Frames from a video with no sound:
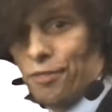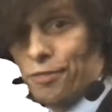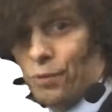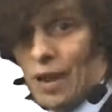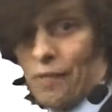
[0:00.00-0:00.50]

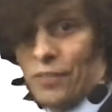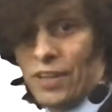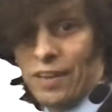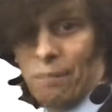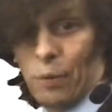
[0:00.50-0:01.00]
throughout
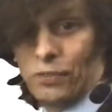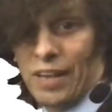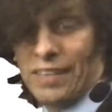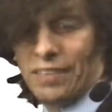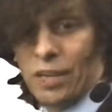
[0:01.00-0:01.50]
both
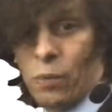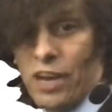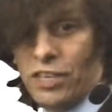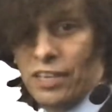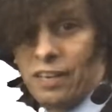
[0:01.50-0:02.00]
sides of the
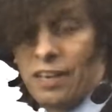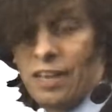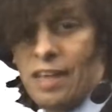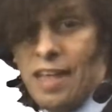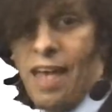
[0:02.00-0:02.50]
equation,
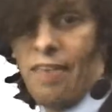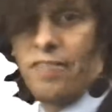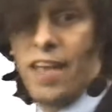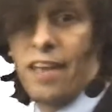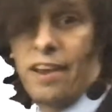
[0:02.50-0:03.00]
and
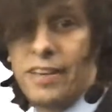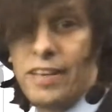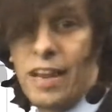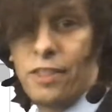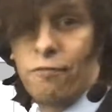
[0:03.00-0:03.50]
then I
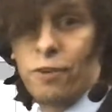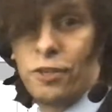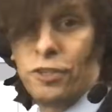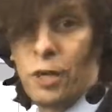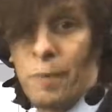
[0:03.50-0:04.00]
take the
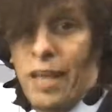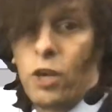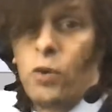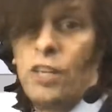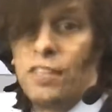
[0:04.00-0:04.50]
first term and I
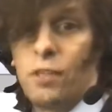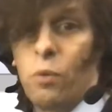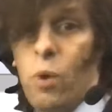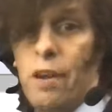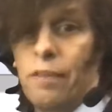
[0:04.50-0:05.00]
increase it to
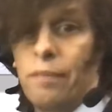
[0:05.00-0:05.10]
1.